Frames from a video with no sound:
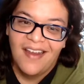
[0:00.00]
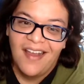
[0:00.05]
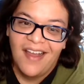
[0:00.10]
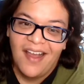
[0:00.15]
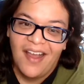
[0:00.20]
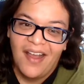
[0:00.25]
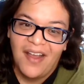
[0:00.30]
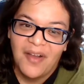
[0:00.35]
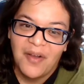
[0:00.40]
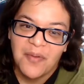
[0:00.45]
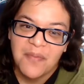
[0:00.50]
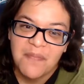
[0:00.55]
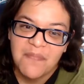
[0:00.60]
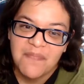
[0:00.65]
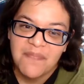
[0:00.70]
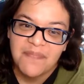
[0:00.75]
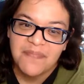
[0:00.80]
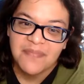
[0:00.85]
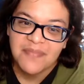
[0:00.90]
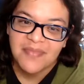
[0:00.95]

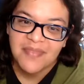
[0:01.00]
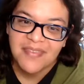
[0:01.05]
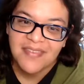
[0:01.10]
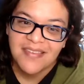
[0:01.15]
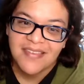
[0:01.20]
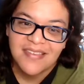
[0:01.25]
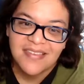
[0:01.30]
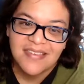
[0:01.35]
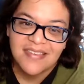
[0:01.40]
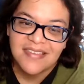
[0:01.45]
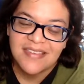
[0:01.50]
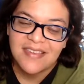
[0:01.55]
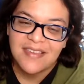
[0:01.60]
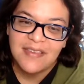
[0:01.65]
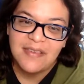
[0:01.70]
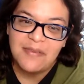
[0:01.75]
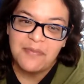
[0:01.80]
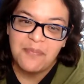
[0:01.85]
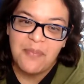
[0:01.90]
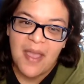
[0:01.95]
spam
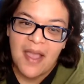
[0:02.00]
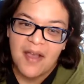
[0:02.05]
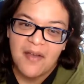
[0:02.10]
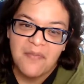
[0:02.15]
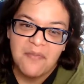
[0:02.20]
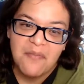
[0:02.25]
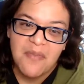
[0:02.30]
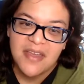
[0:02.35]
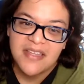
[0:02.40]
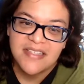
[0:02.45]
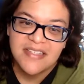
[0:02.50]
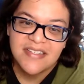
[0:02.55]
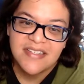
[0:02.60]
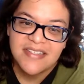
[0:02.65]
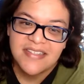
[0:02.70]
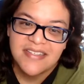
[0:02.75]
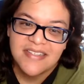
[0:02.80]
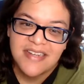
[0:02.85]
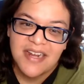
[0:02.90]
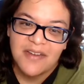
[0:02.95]

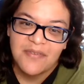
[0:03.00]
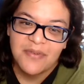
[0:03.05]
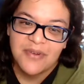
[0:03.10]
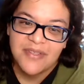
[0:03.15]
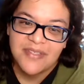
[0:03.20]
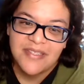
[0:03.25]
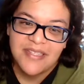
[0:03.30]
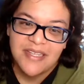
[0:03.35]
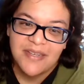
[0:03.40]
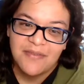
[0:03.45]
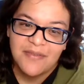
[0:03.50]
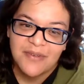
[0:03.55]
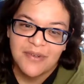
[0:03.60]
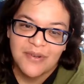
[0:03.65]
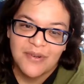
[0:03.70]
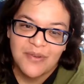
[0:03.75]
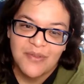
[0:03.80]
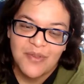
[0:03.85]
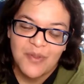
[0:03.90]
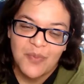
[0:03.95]
messages that I've received,
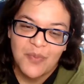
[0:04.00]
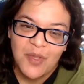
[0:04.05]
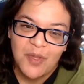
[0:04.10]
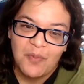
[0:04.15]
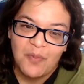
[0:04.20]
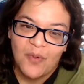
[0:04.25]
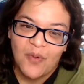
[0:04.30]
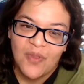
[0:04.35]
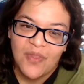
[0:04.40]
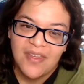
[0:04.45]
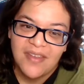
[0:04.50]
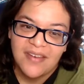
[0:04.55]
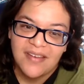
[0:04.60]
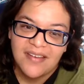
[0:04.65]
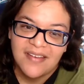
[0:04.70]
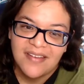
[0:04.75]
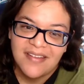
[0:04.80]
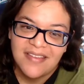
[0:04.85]
or the people that